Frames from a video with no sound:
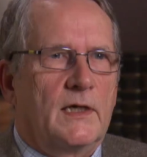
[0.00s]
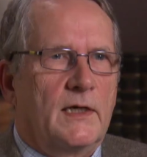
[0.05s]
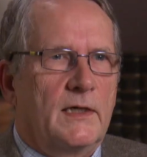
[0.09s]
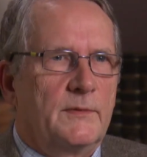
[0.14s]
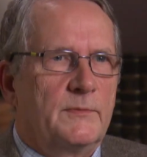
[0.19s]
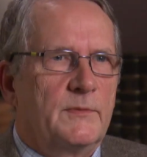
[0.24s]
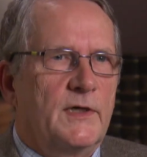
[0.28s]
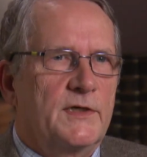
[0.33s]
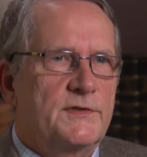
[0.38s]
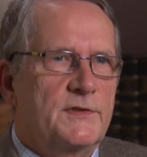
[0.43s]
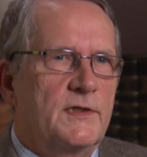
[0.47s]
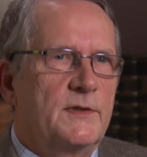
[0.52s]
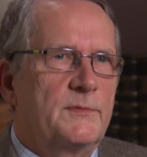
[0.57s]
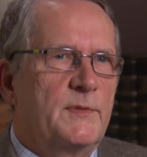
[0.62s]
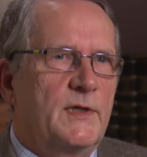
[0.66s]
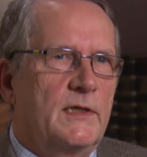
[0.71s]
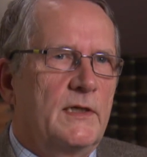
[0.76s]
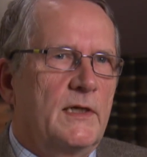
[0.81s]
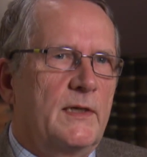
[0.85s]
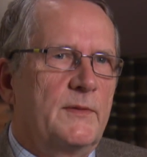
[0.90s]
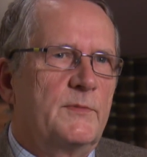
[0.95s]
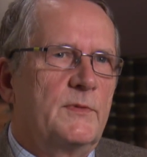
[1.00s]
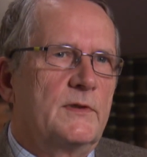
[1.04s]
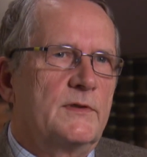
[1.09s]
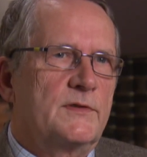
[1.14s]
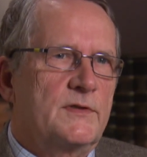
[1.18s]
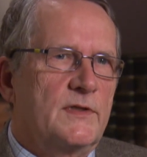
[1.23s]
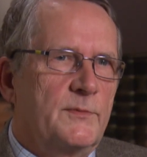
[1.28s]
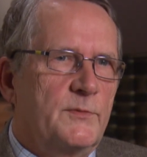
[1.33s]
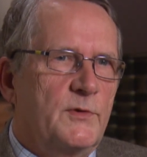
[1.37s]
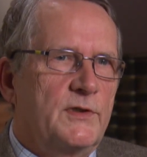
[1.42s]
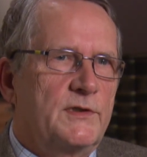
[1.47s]
I must admit I'm
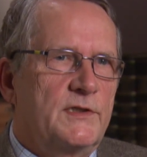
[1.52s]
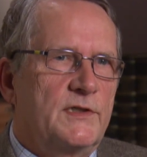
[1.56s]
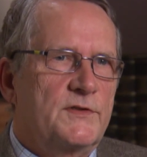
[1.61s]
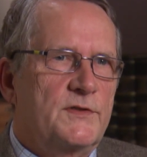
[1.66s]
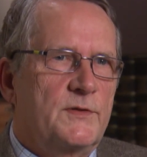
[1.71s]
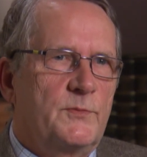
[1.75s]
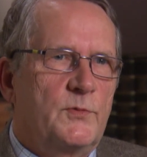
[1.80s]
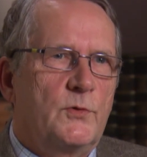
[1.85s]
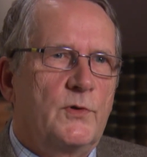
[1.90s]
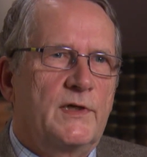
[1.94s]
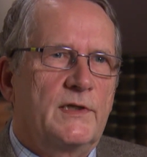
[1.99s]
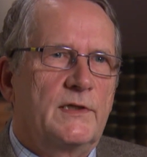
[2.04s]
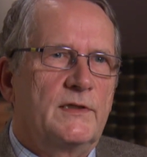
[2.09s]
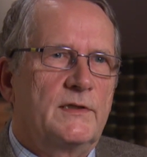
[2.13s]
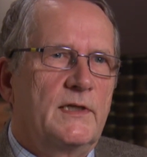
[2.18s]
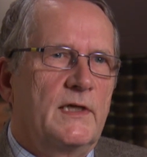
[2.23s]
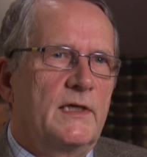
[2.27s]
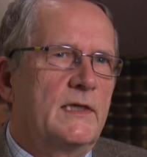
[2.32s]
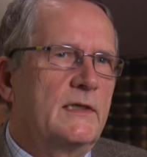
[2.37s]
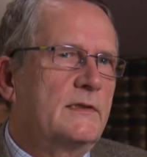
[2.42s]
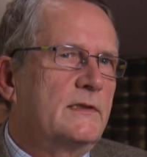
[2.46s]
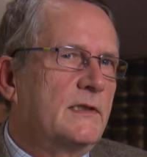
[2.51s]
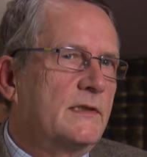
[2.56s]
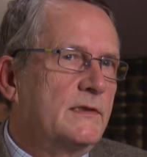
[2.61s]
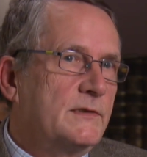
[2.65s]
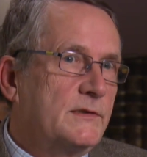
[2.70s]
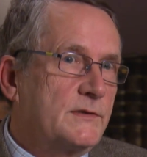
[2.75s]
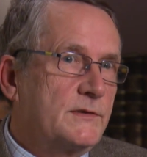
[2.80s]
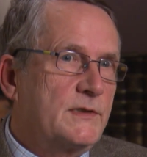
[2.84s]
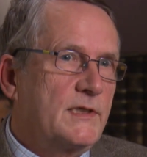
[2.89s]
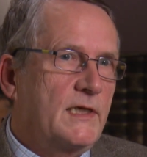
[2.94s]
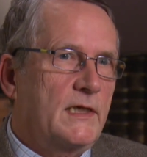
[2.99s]
somewhat disappointed they
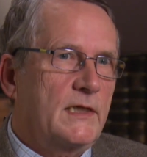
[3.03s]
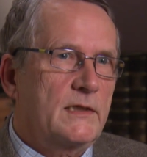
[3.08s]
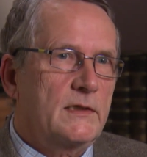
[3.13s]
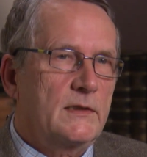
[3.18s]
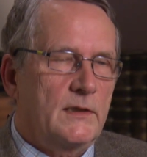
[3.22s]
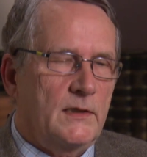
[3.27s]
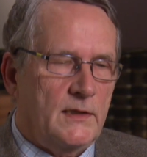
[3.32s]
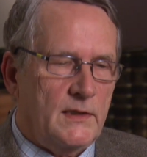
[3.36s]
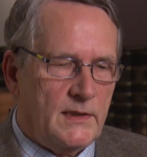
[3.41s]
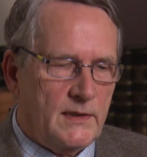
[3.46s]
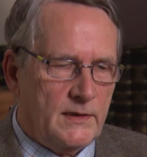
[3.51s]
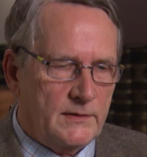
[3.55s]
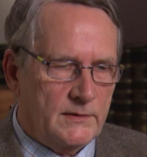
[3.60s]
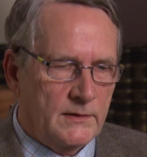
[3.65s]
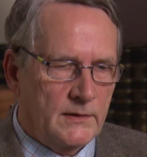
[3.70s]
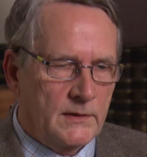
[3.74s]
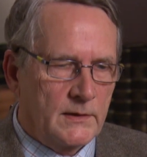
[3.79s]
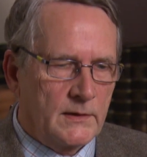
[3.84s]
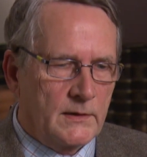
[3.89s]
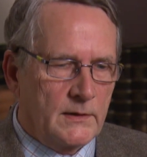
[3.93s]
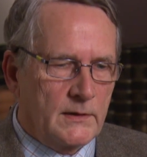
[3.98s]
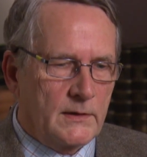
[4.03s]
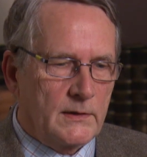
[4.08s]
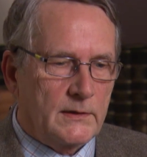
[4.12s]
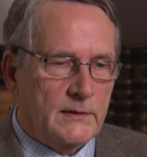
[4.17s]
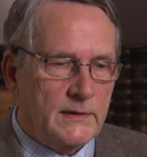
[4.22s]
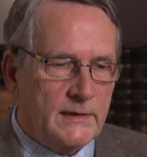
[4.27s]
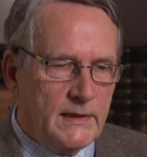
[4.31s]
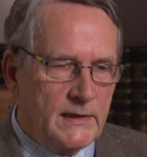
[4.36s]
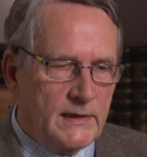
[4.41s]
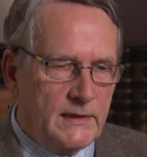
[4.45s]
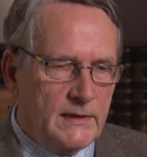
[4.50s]
didn't take our
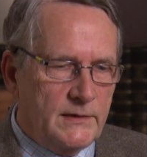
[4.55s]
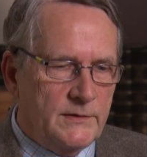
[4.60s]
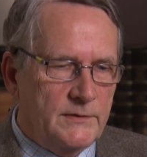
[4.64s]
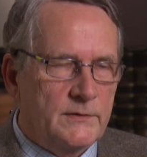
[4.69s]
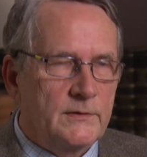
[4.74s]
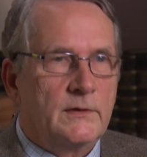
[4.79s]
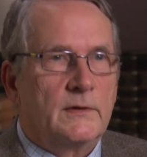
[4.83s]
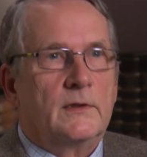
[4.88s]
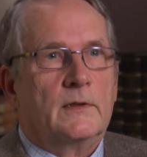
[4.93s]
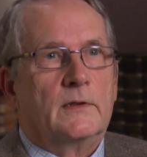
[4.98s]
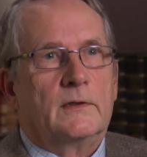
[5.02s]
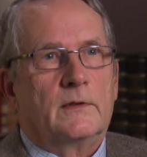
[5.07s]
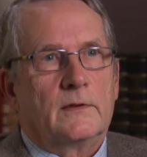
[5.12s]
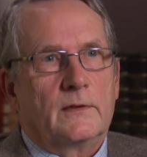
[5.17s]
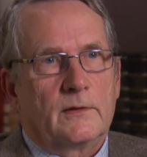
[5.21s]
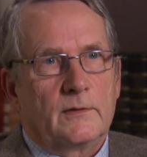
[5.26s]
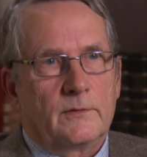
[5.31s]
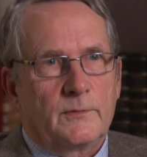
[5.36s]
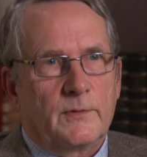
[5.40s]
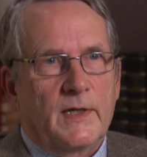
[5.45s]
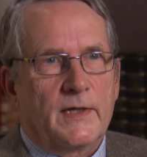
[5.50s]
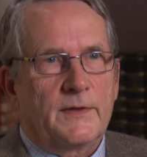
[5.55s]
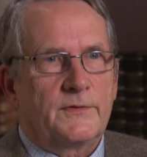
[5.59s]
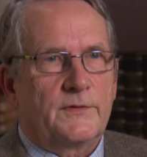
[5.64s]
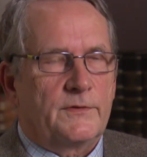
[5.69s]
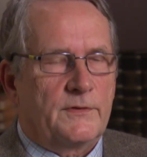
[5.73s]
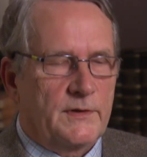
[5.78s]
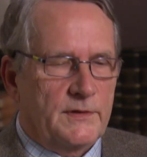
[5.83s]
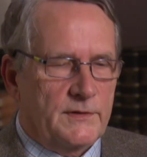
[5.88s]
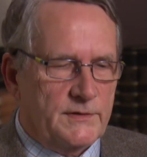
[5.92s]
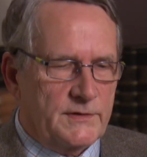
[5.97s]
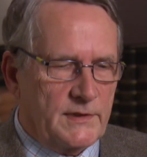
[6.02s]
lead uh, rather
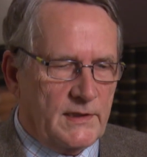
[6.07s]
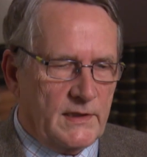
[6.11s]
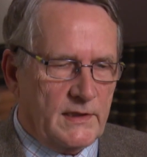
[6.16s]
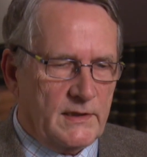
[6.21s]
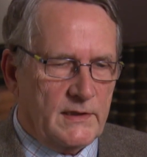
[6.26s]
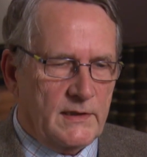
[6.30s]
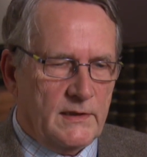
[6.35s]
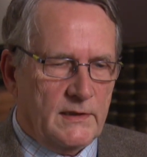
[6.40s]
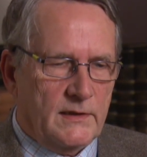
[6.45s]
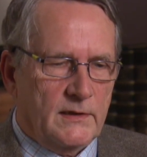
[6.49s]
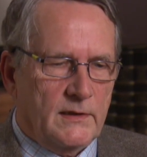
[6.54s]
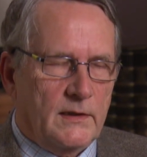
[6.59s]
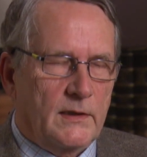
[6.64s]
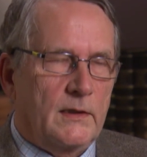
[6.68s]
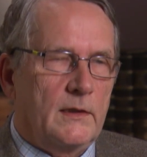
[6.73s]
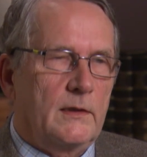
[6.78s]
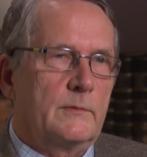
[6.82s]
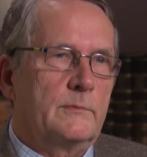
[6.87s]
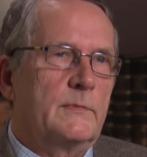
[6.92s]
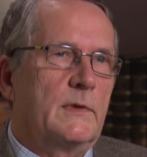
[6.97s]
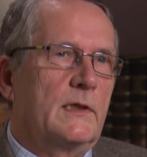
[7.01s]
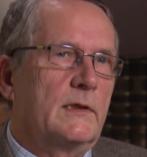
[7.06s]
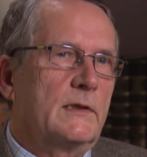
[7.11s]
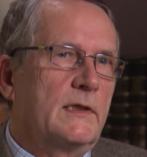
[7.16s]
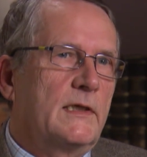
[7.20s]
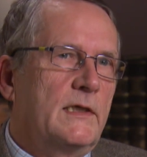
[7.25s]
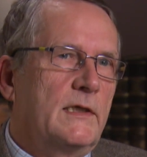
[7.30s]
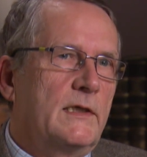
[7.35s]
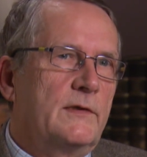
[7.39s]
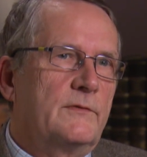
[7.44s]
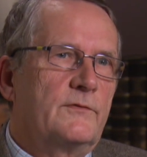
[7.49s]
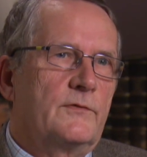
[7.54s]
than taking uh, a
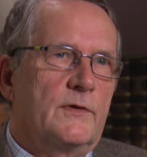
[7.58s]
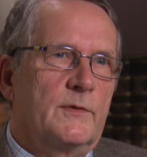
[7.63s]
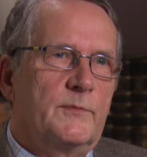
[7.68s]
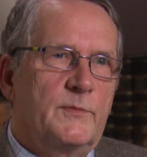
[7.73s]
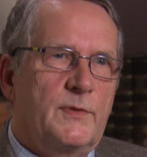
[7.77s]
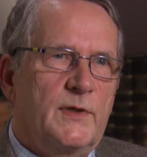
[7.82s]
lead from